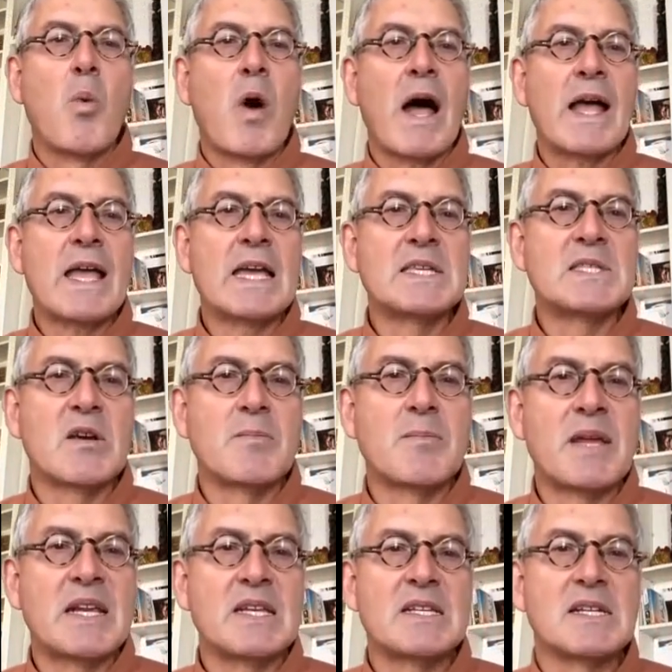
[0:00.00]
why has there
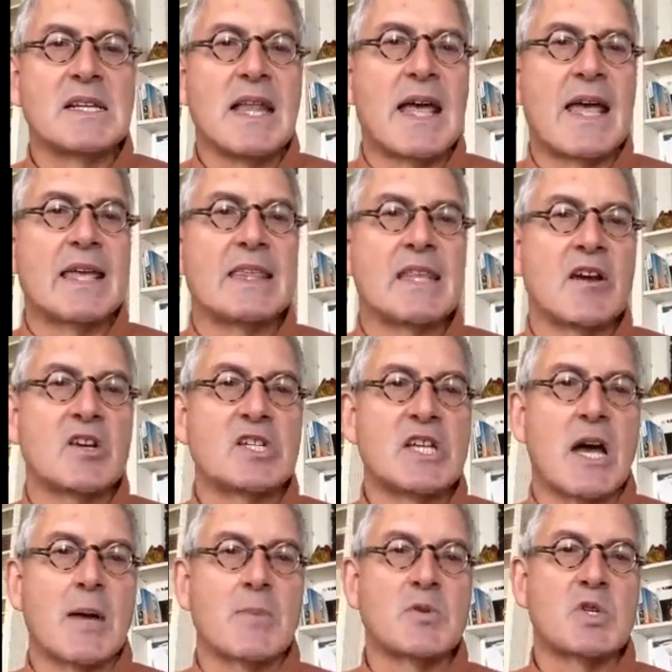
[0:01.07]
been a delay in their
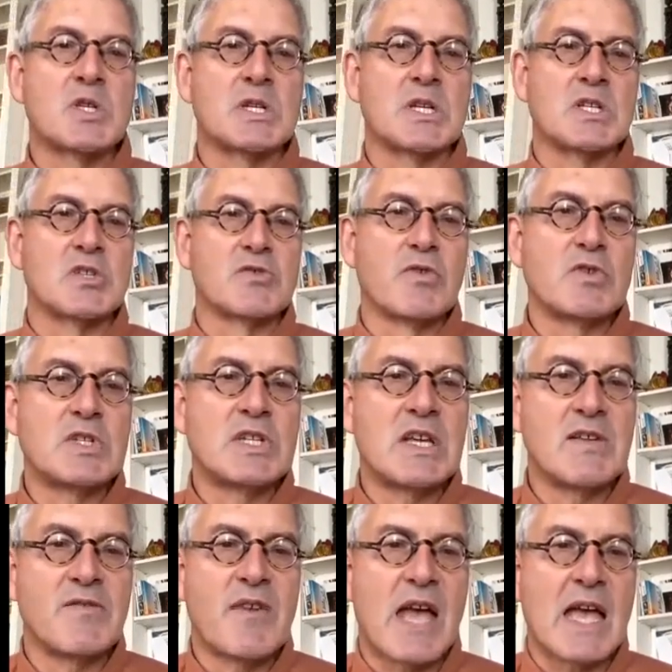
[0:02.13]
adoption into
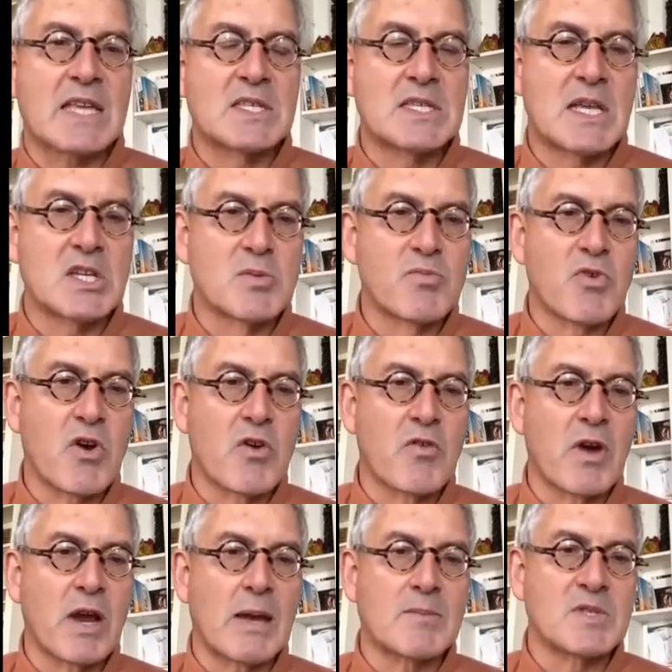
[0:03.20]
routine vaccination
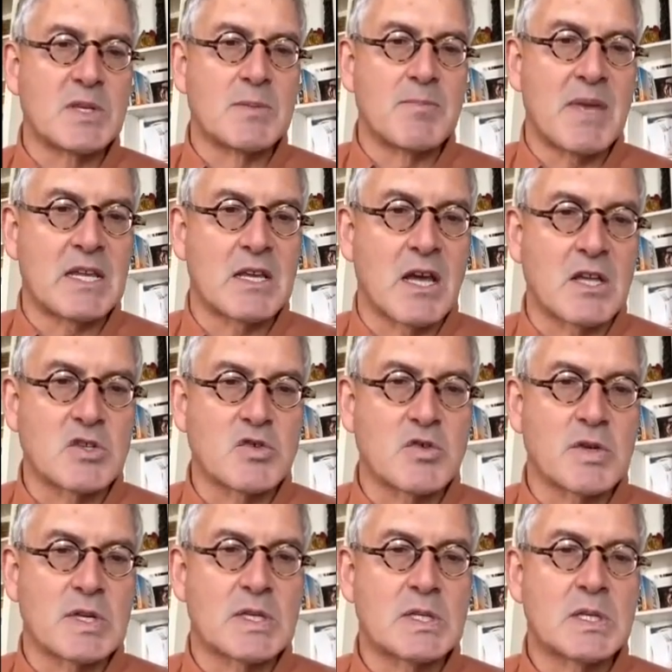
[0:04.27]
programs in many
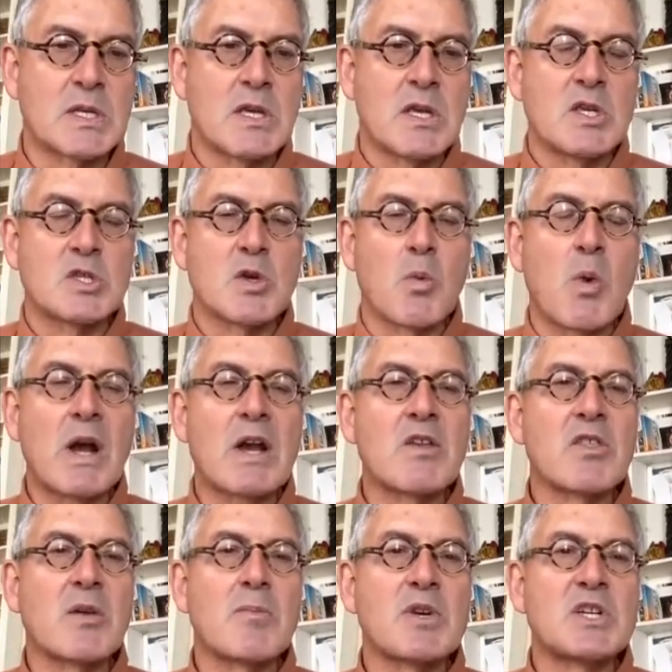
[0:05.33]
countries? So what
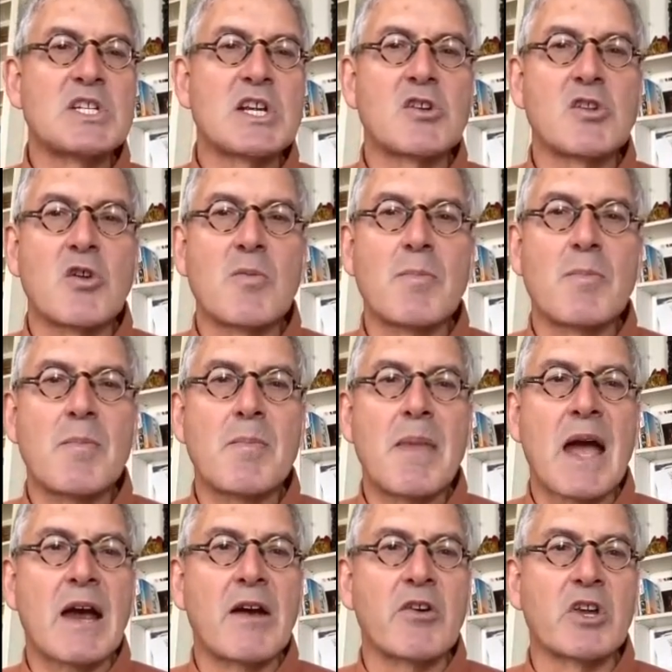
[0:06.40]
are the particular
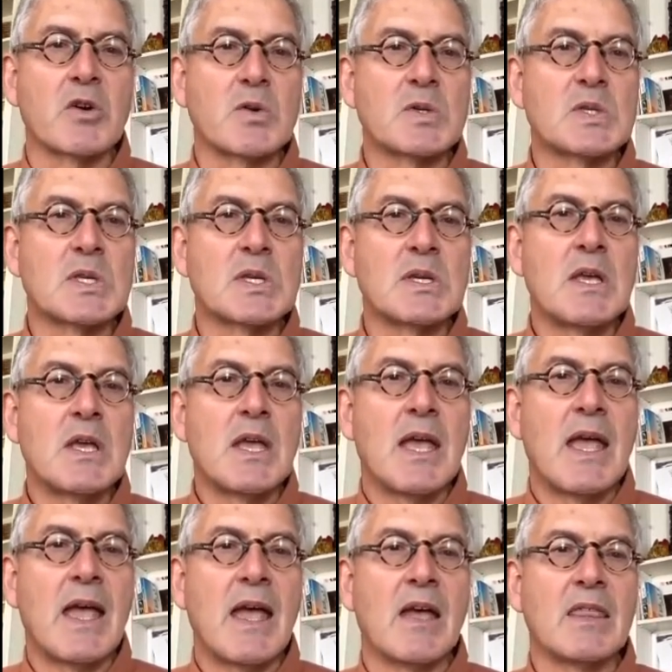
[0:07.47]
barriers
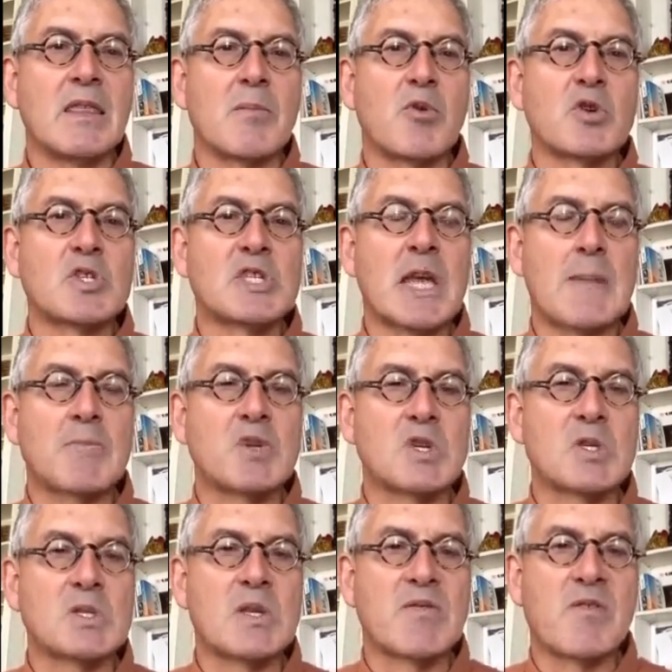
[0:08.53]
and the
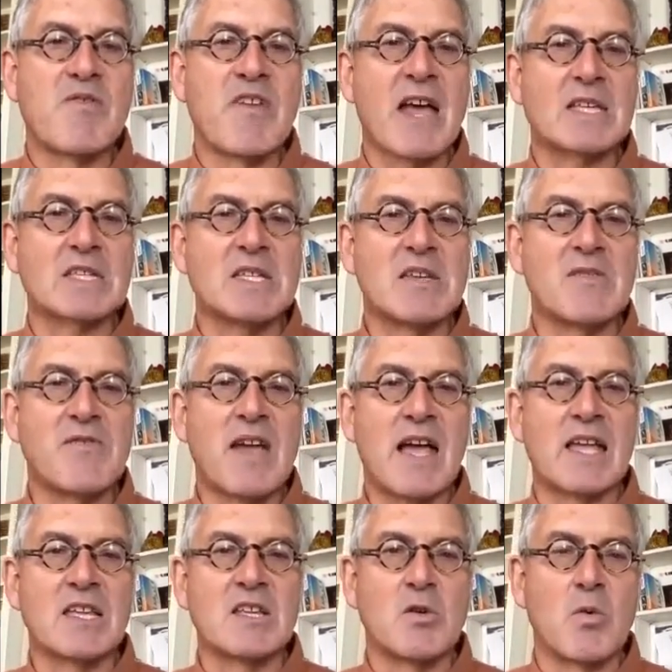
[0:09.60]
perceptions of a vaccine
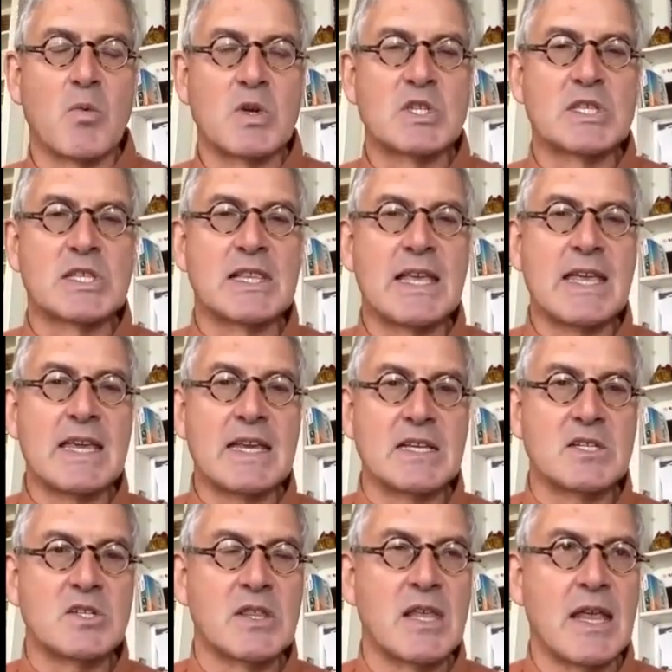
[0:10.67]
value which
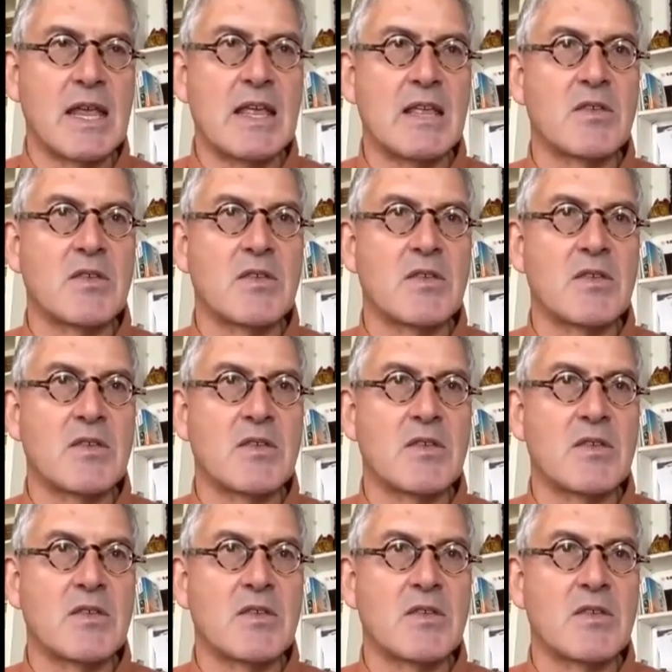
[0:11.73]
lead to